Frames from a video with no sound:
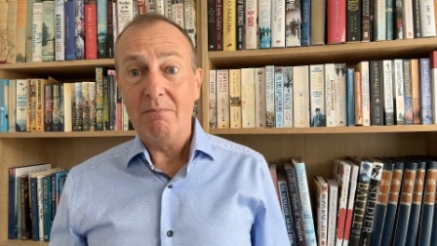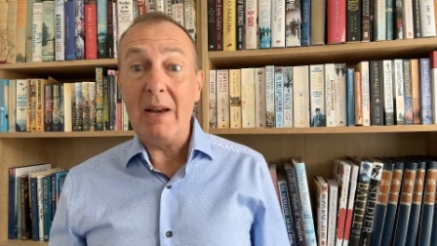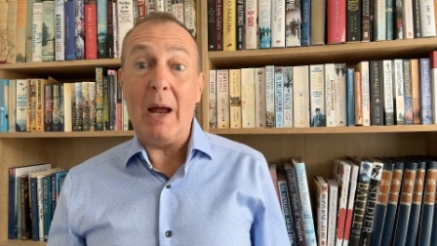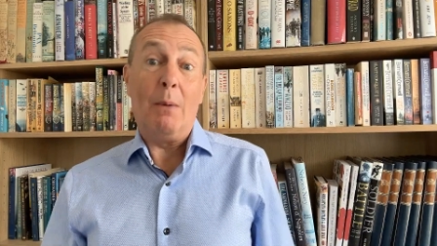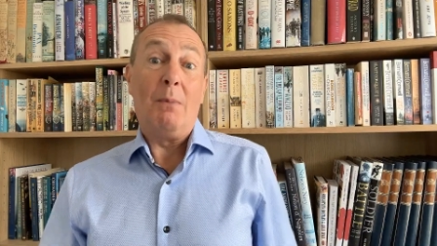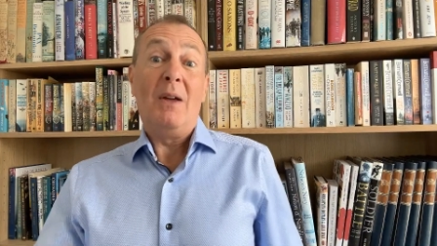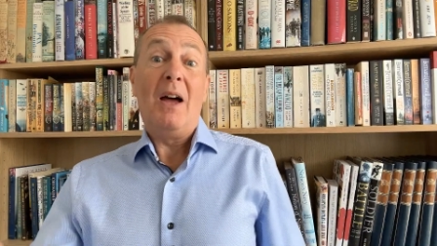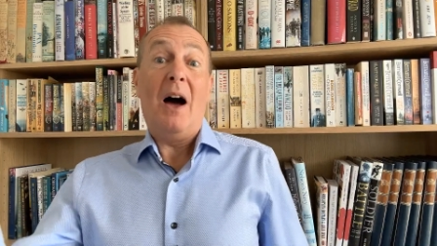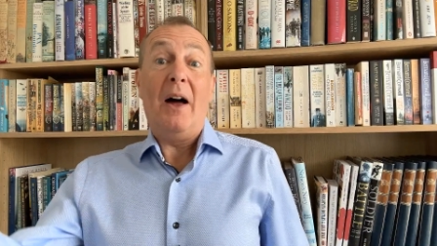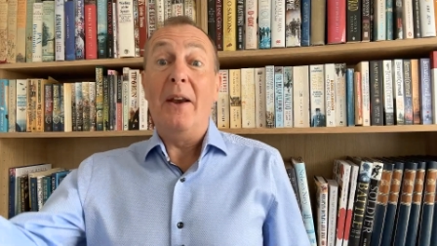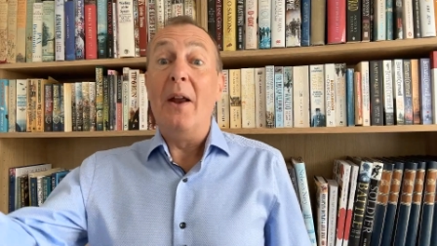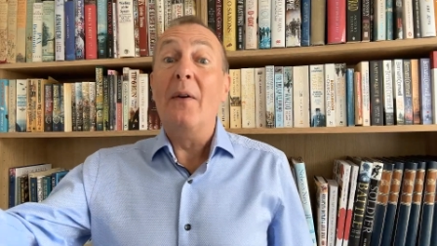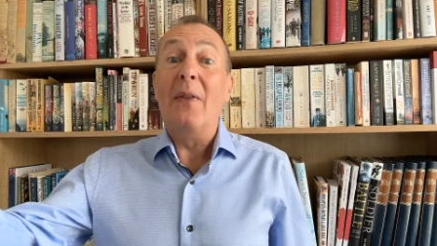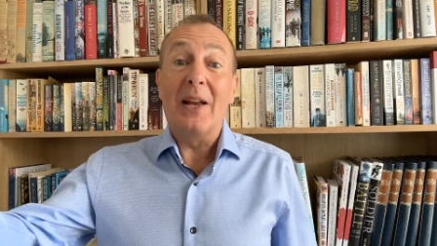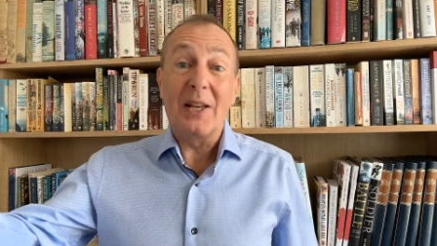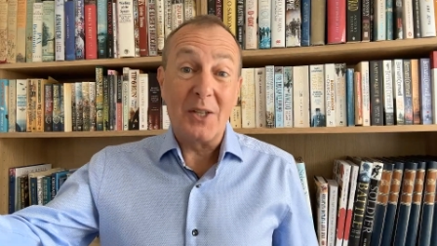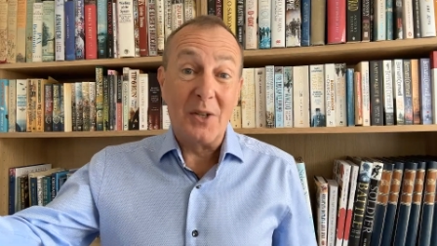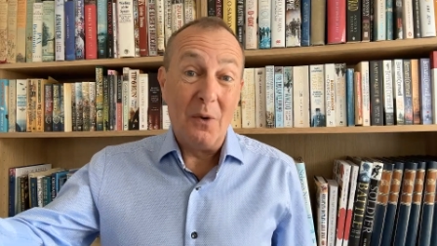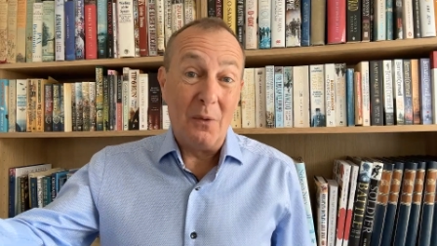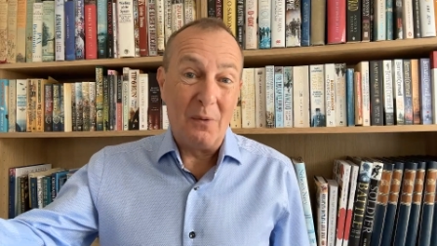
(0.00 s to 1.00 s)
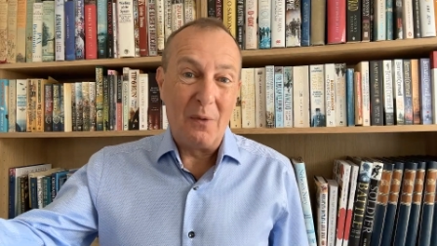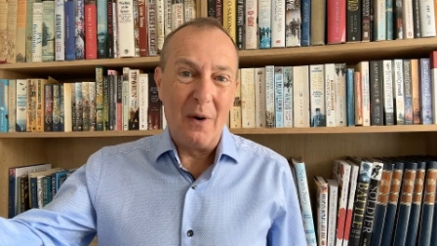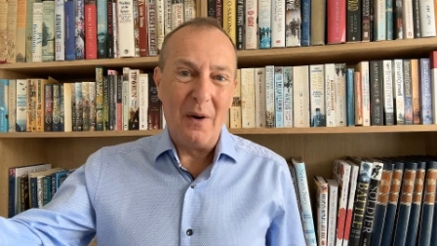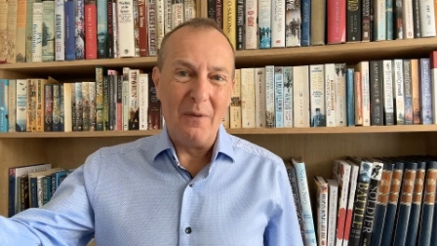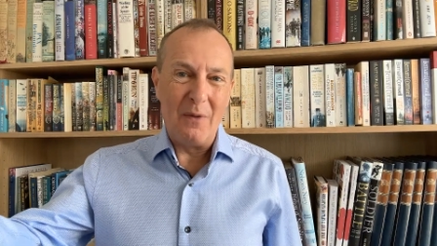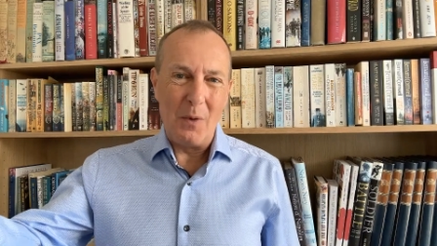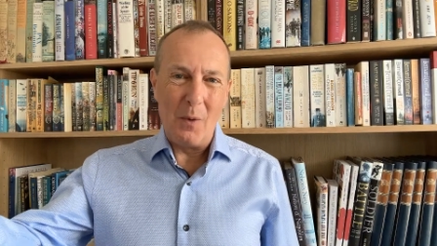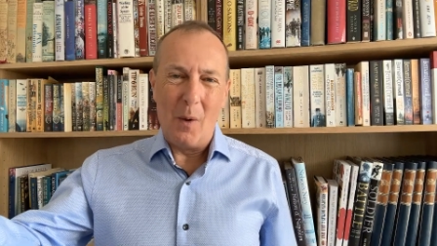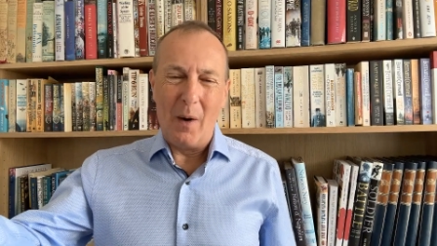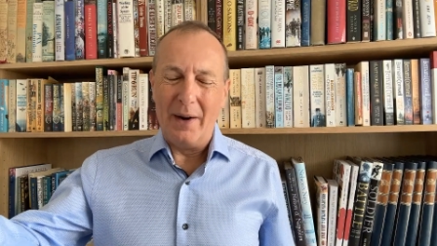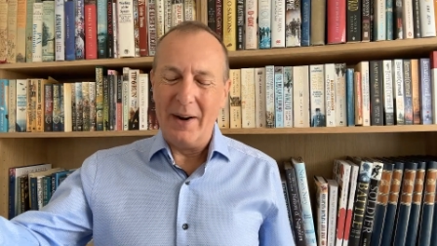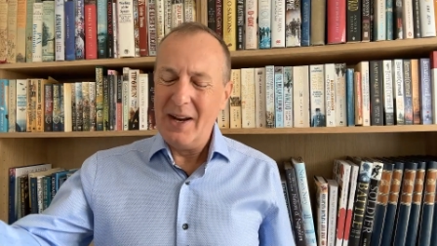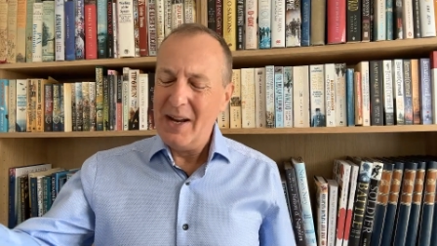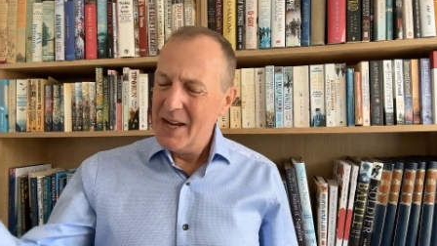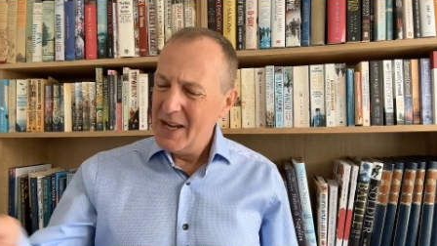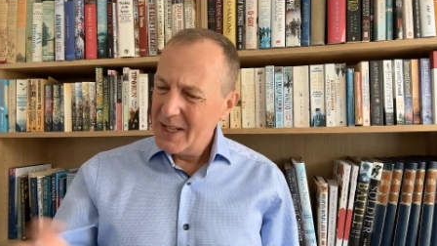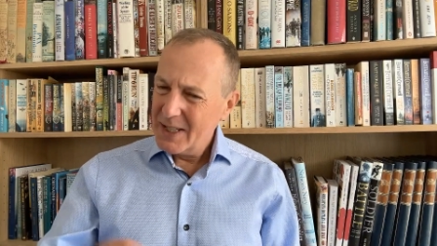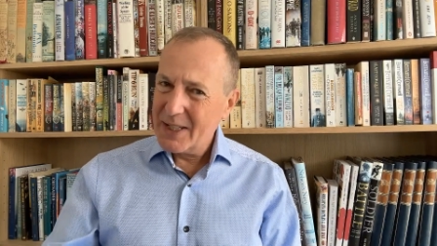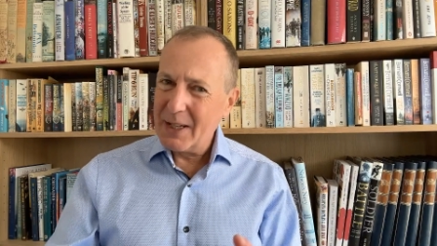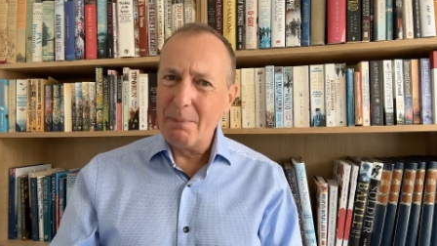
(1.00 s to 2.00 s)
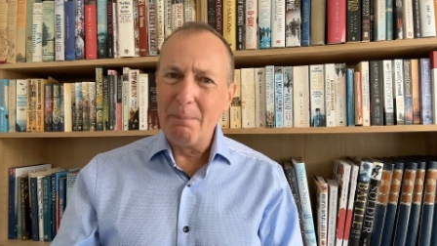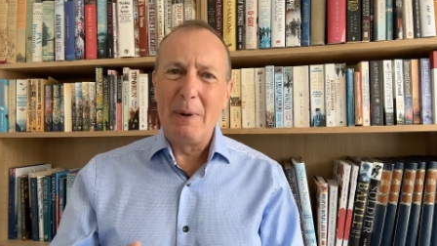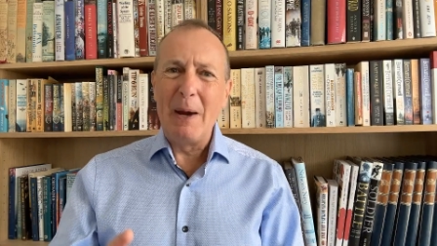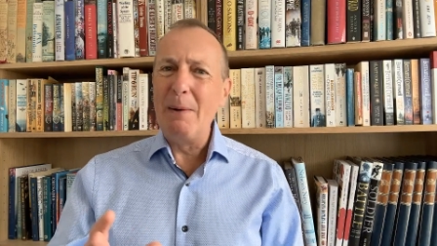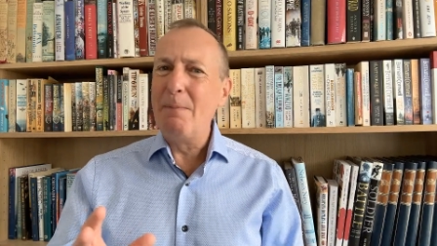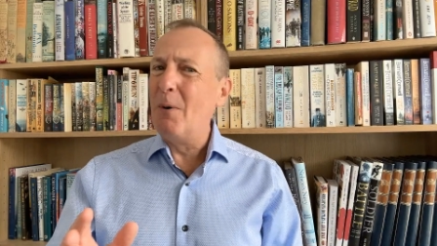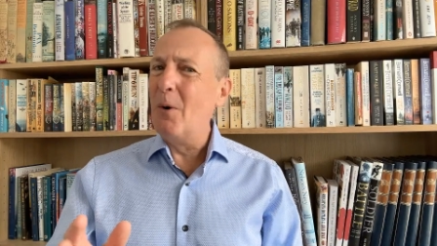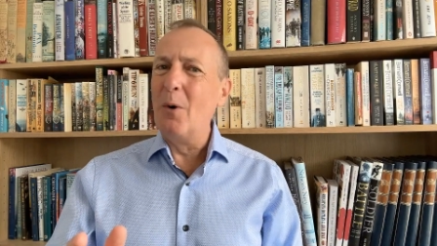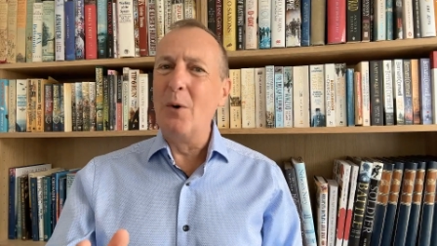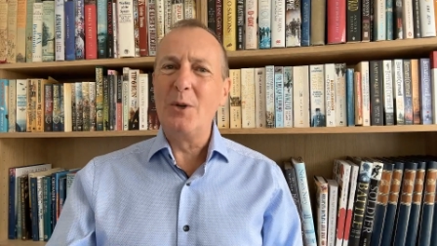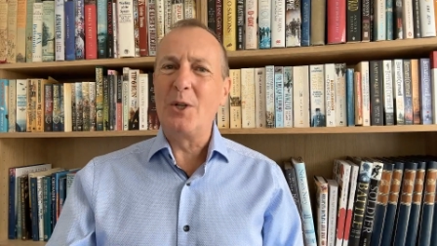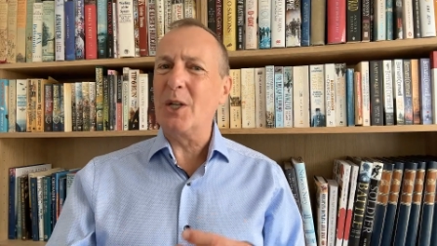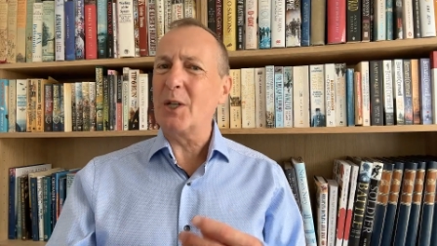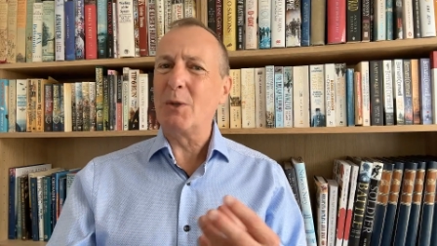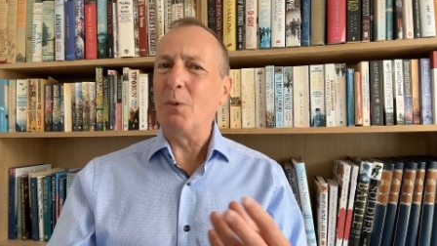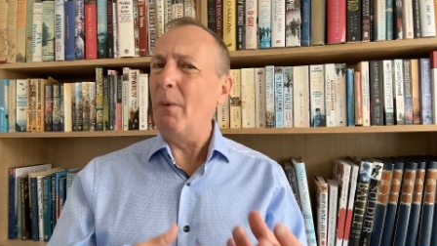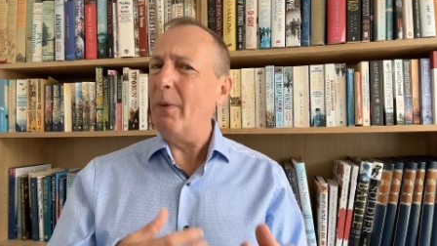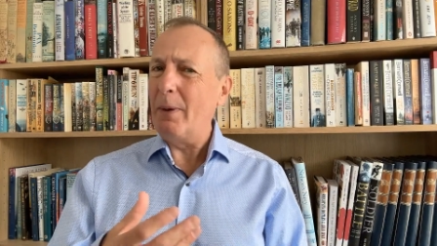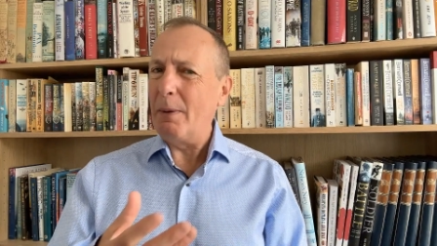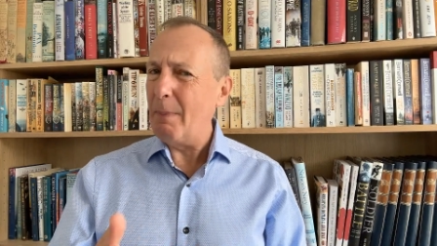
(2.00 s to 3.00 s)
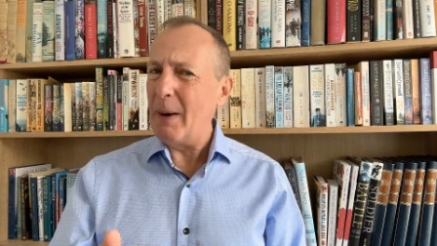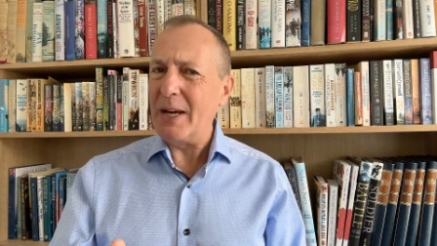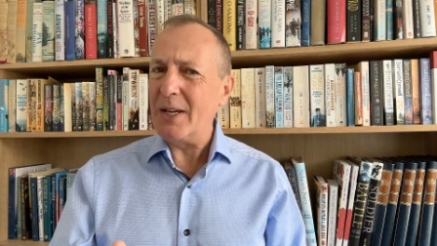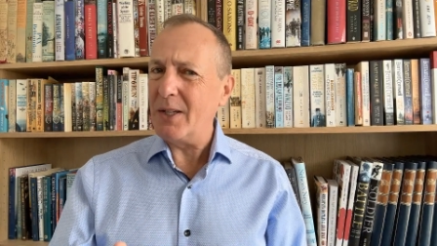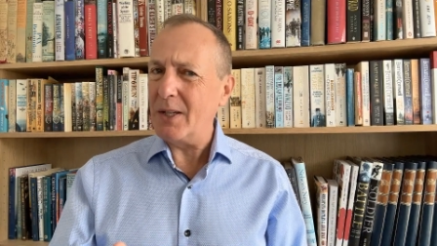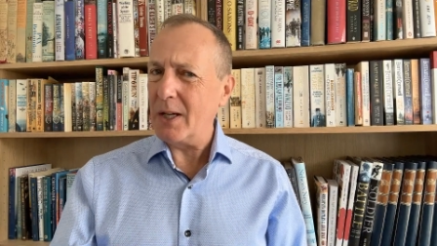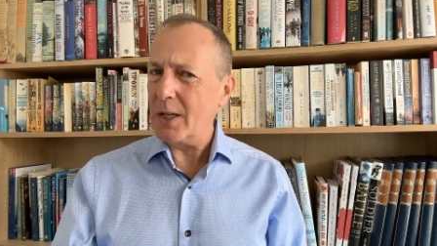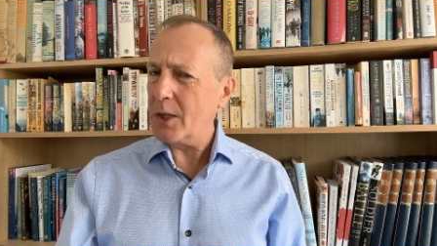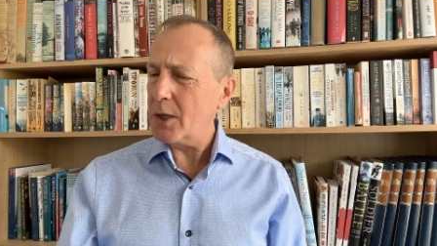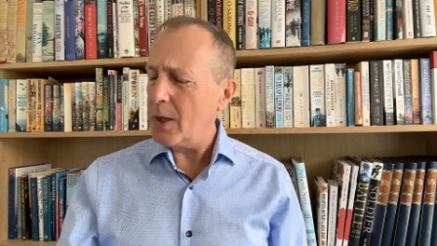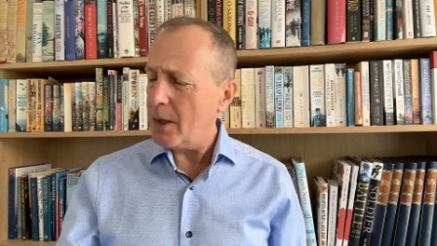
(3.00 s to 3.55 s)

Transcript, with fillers: Now, I know that's not for everyone. Some people just want the basics,